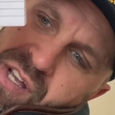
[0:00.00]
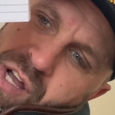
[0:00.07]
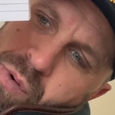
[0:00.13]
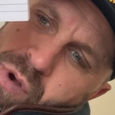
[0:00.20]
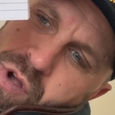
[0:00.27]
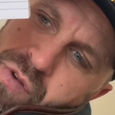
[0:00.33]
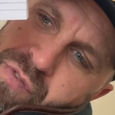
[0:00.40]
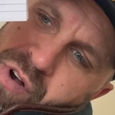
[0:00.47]

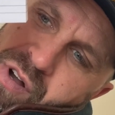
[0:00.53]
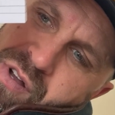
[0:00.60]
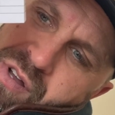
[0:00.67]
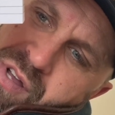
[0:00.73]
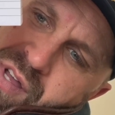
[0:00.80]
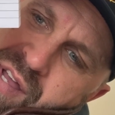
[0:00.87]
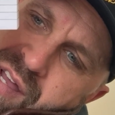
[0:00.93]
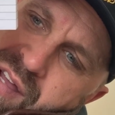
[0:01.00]
go over.
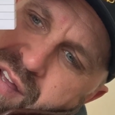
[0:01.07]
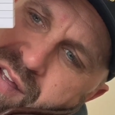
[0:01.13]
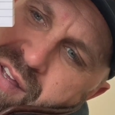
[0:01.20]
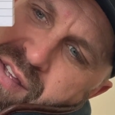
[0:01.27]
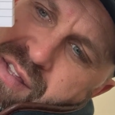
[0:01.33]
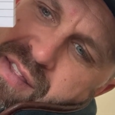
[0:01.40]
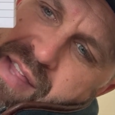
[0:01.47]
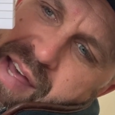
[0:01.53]

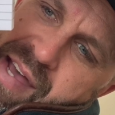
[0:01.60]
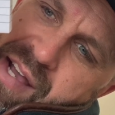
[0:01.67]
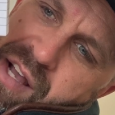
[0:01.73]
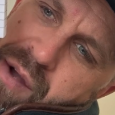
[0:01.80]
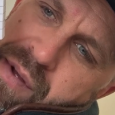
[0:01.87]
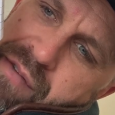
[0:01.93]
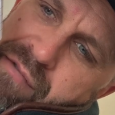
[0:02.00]
They're going